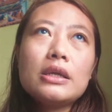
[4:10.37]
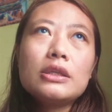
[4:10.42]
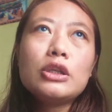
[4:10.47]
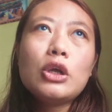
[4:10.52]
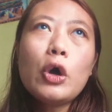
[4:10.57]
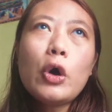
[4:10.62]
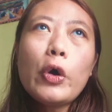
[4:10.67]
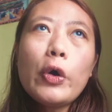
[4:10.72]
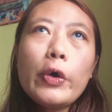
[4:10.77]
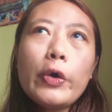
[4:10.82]

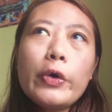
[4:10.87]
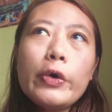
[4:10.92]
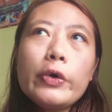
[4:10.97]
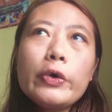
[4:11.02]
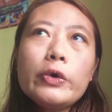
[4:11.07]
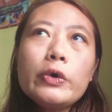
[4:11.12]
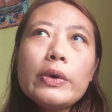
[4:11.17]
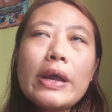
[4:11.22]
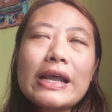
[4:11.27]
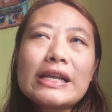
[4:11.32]
the
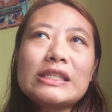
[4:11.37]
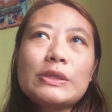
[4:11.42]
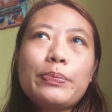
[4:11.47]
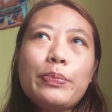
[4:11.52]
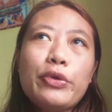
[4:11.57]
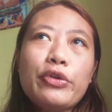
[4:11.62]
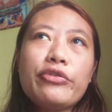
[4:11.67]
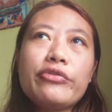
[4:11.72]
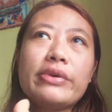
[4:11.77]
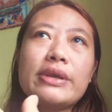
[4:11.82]
whole
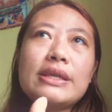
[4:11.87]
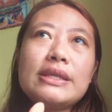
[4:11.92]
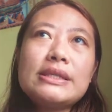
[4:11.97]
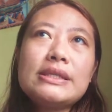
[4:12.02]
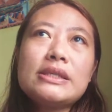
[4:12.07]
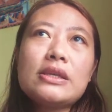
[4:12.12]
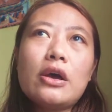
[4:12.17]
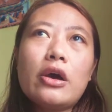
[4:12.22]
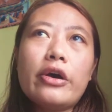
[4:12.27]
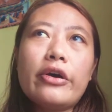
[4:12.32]

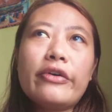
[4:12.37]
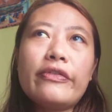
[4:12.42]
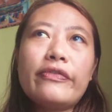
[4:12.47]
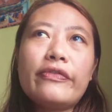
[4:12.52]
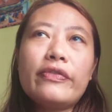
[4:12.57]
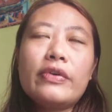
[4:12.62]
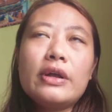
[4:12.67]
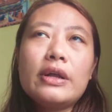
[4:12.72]
experience of